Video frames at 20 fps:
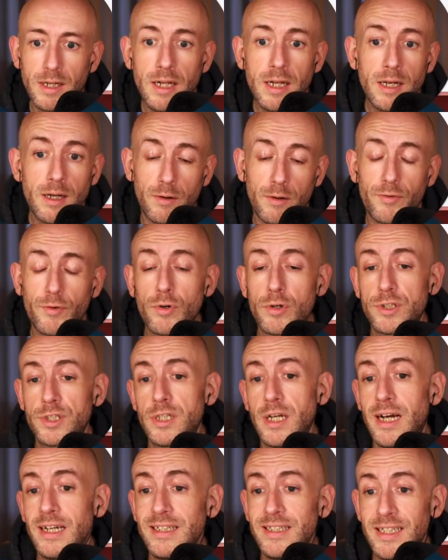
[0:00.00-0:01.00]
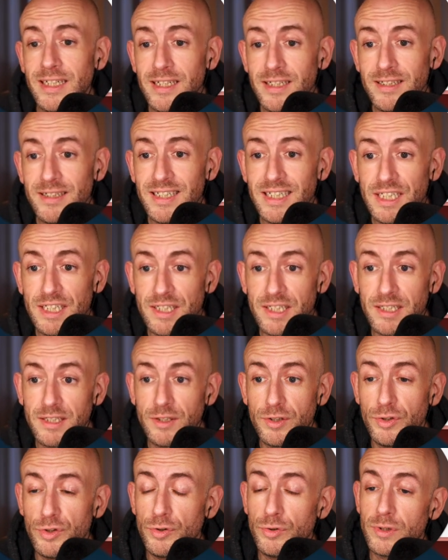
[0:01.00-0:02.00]
Of course, I didn't teach it
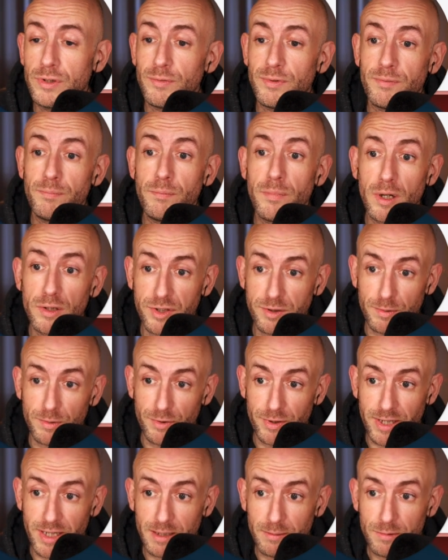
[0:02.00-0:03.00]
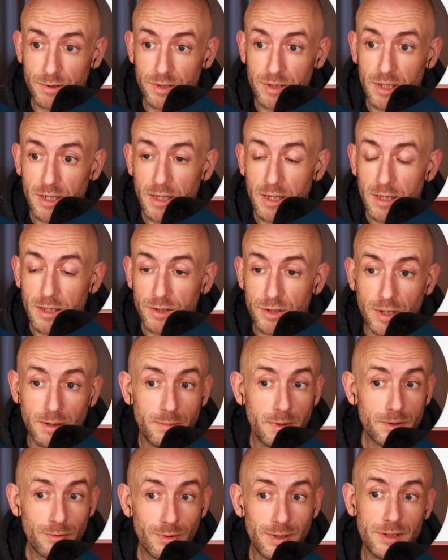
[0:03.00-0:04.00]
to do it with multiple names, so I'm
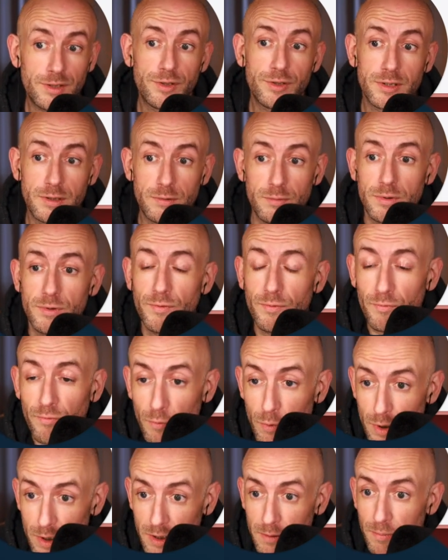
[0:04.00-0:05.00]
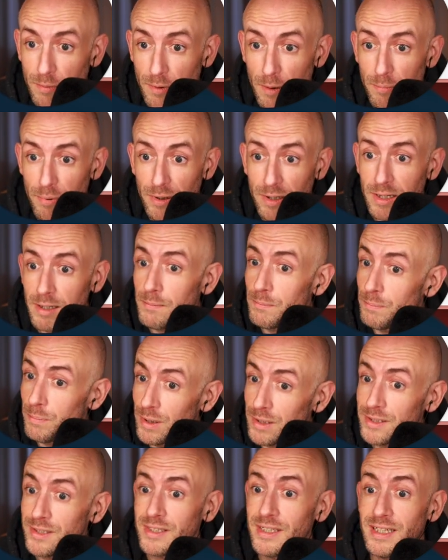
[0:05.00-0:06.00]
not quite sure it will work properly,
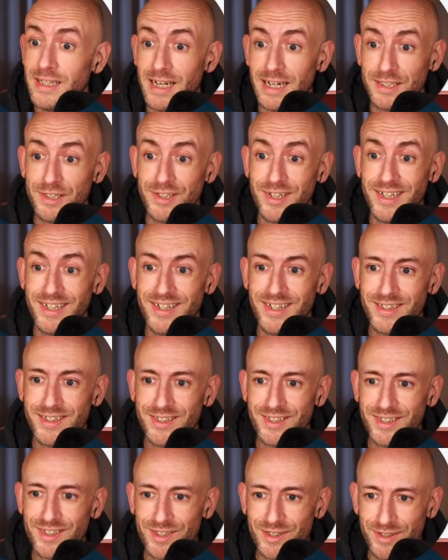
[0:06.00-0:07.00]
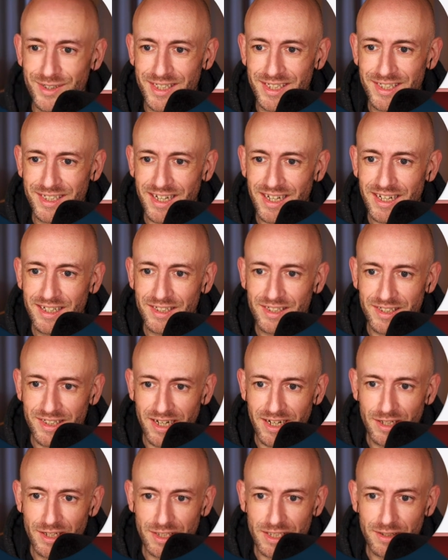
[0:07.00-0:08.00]
but it actually does. So in this case,
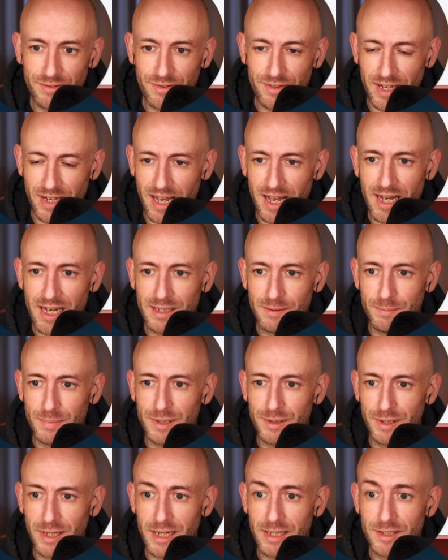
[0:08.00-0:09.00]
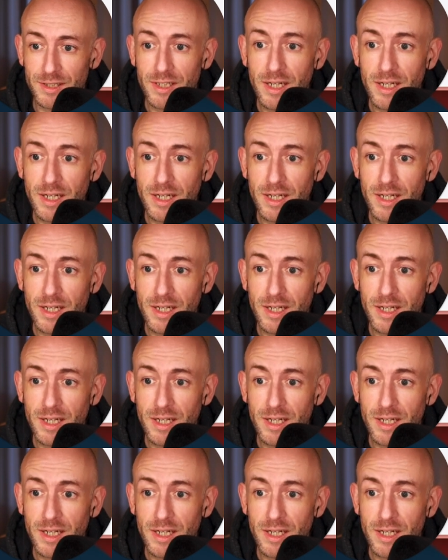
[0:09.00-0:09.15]
Taylor Swift and Bill Gates.